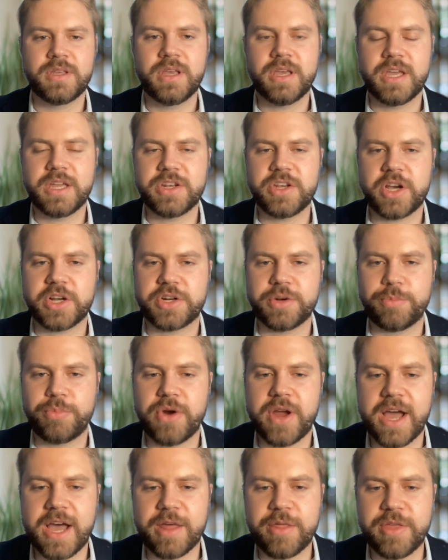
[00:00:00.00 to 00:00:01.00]
And Dr.
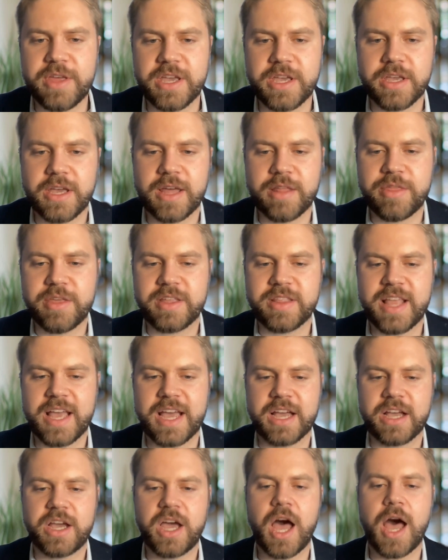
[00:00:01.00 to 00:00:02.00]
Pratt, I think
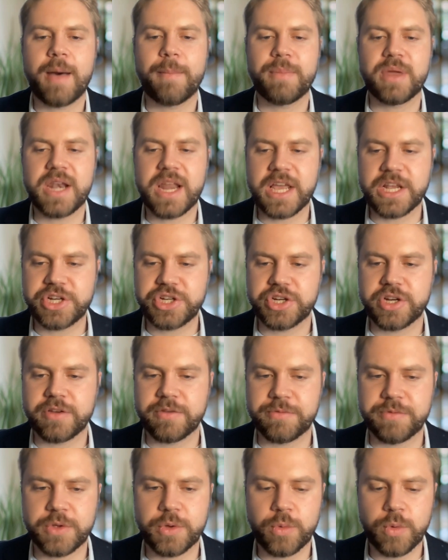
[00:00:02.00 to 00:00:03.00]
that combination
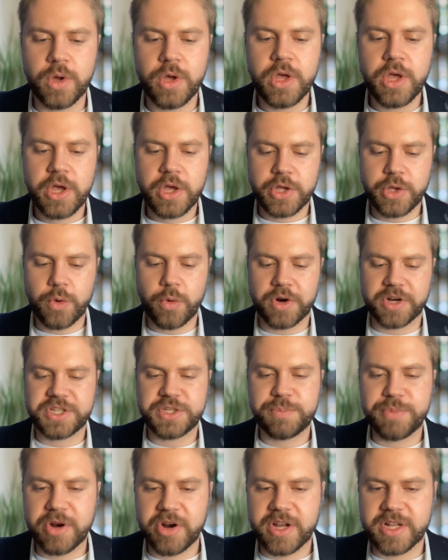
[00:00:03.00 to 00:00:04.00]
of your
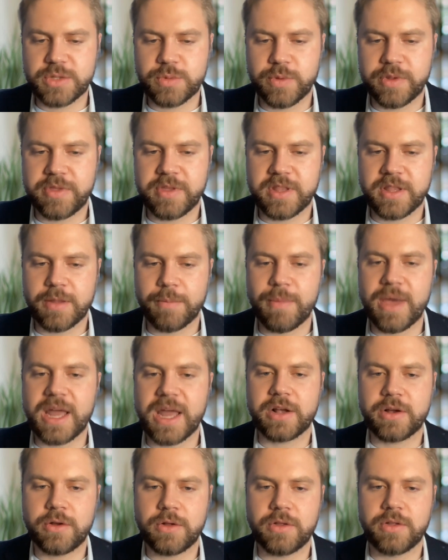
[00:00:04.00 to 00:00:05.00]
experience within the
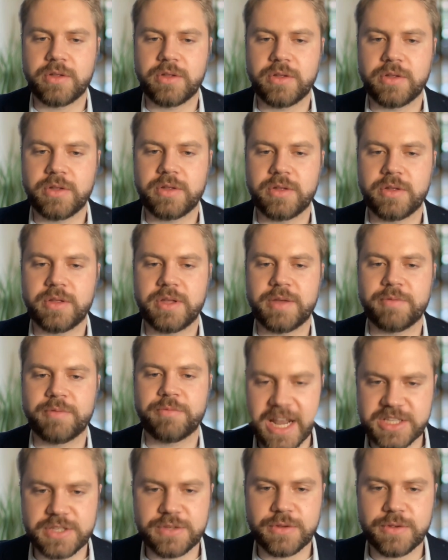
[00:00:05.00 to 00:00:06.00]
medical
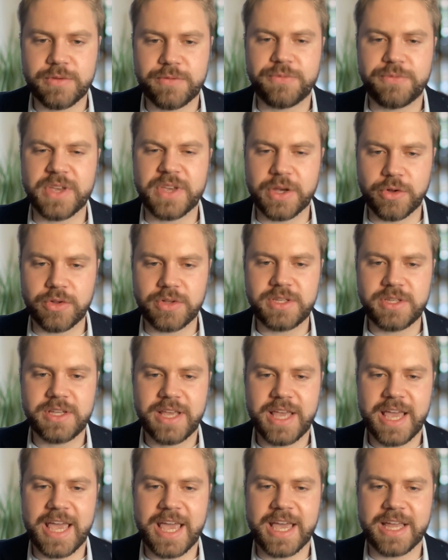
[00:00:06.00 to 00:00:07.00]
informatics field
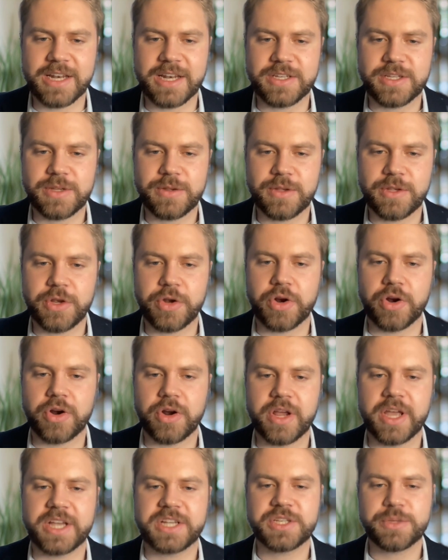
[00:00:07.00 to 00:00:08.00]
and
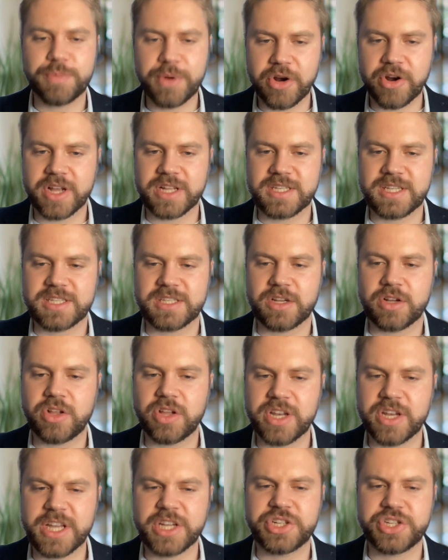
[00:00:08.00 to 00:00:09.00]
your experience as a
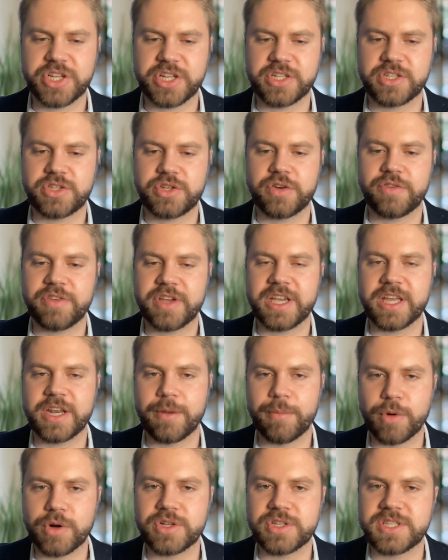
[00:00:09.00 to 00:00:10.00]
clinician serving in
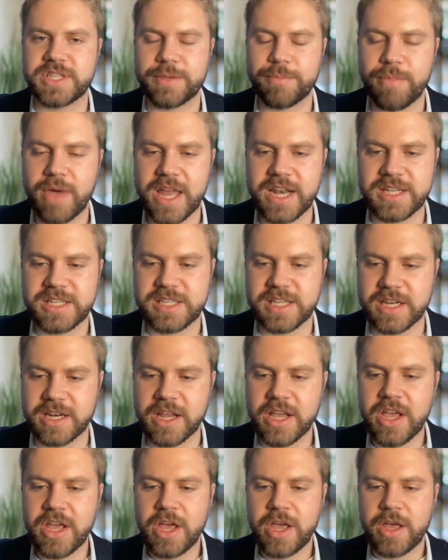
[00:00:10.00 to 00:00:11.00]
emergency
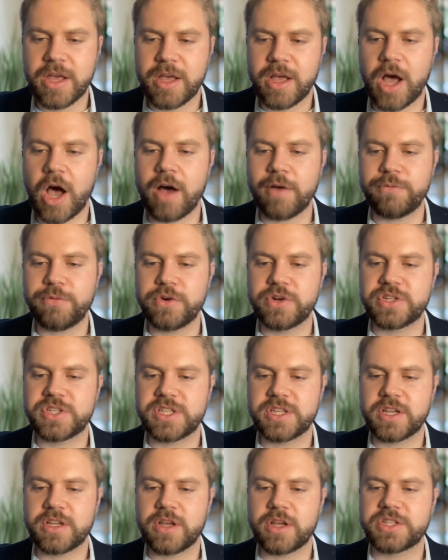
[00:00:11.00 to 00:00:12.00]
medicine
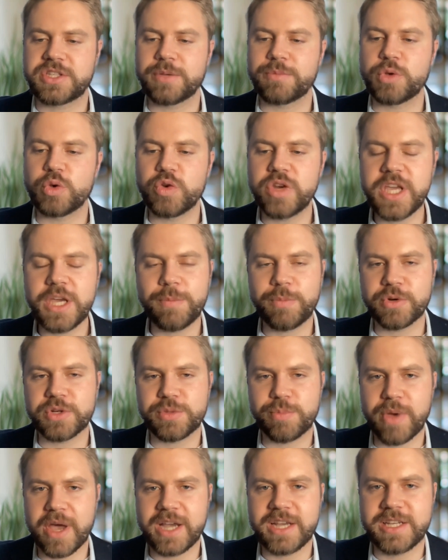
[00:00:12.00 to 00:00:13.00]
offers some unique
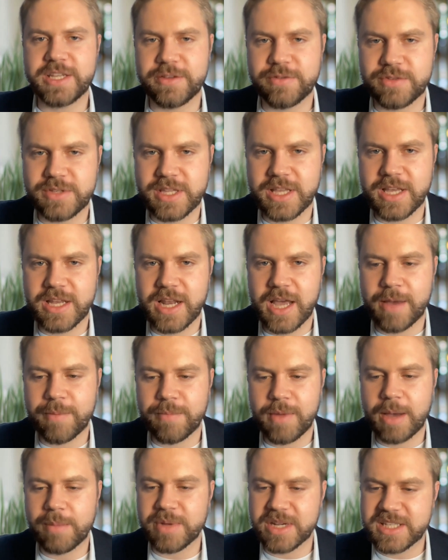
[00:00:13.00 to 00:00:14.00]
perspectives that
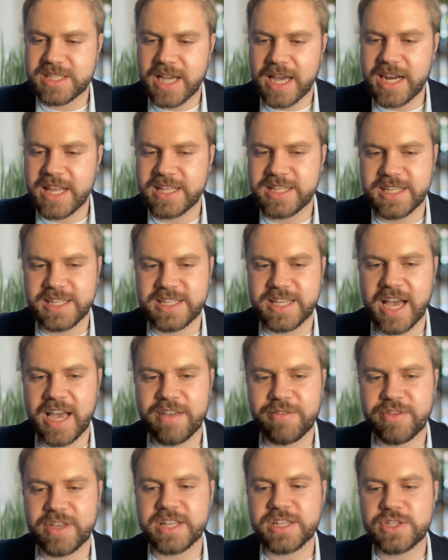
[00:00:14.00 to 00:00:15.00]
I'm excited to
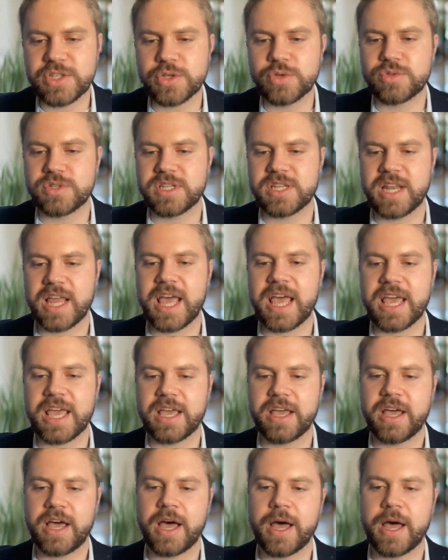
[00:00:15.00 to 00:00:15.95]
dive into today.